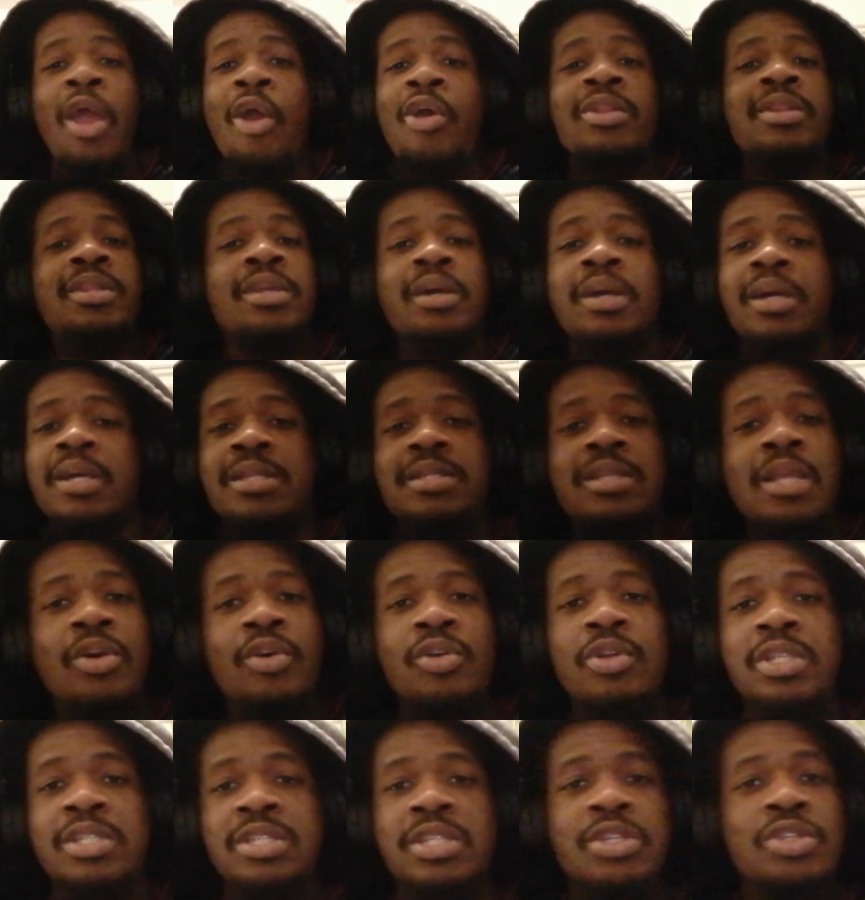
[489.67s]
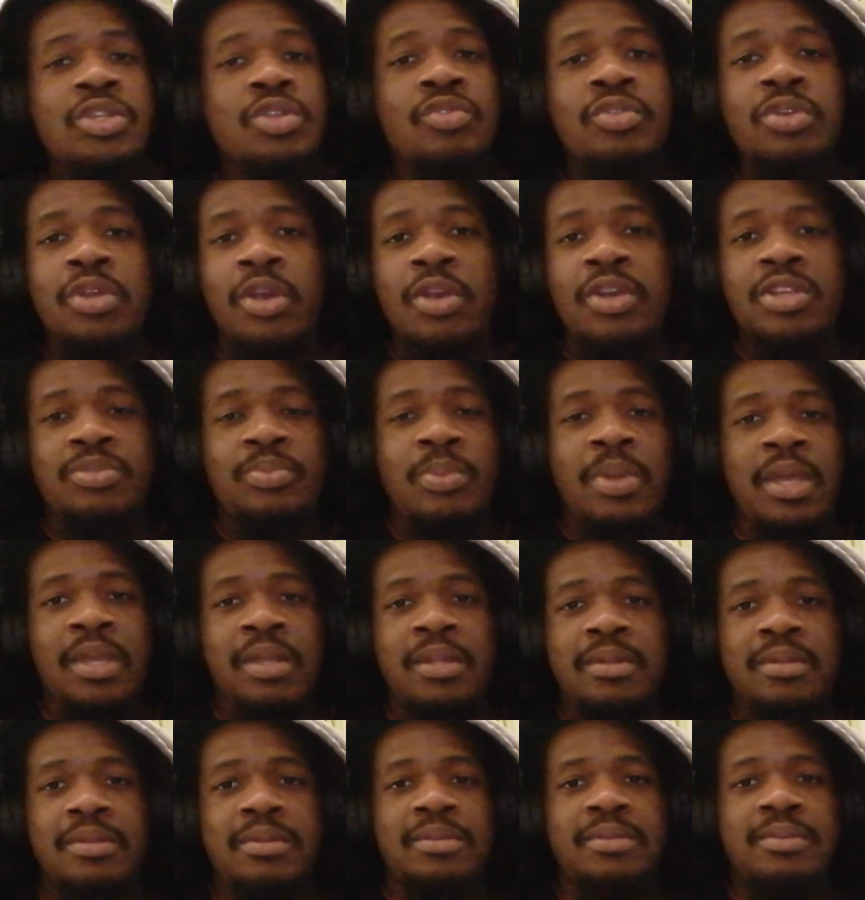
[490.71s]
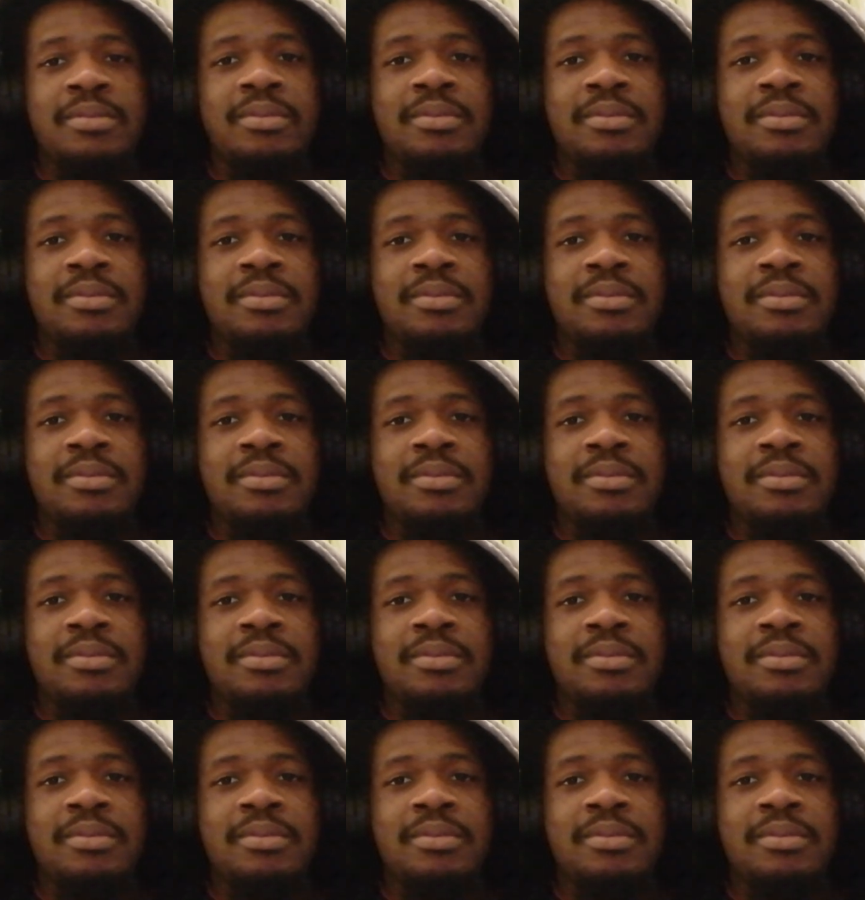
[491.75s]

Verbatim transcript: Eric Tang is not going to see New Year's, man.